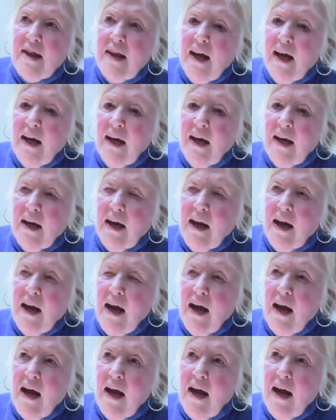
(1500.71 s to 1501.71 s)
that
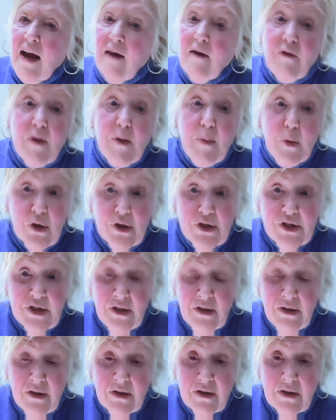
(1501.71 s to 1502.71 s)
every
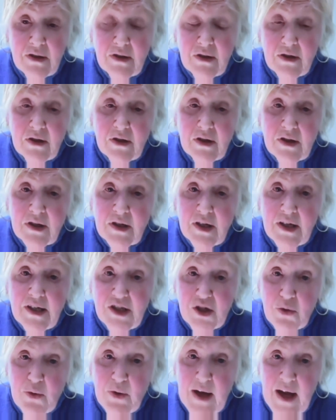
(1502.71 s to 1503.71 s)
person
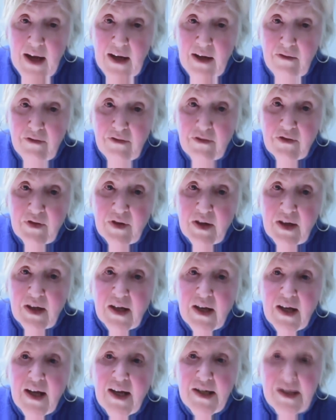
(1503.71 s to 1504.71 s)
is creative.
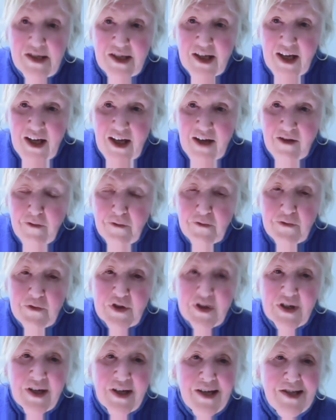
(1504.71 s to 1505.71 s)
It's a
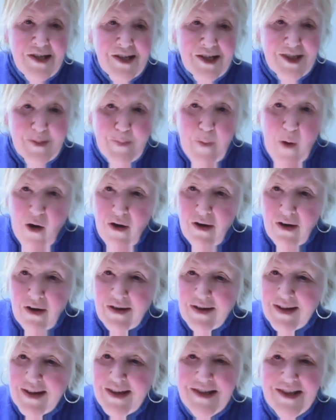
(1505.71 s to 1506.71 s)
gift. It's a spark.
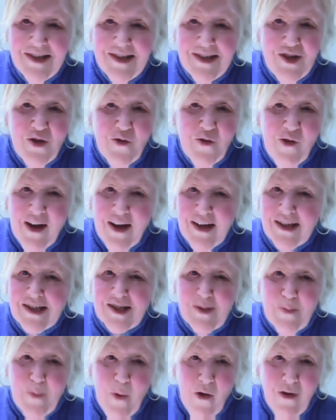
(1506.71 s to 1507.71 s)
It's a divine
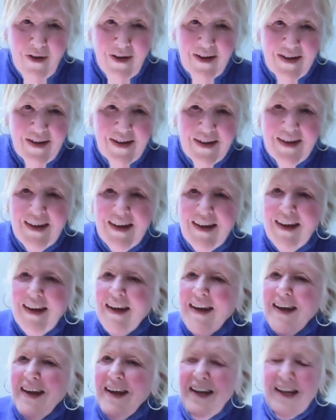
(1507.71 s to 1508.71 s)
spark.
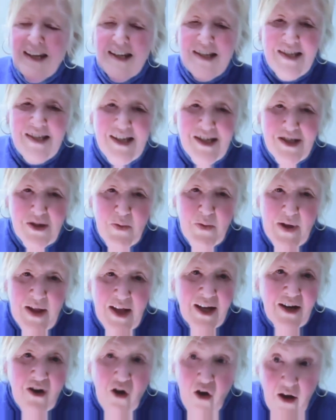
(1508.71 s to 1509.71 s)
It exists within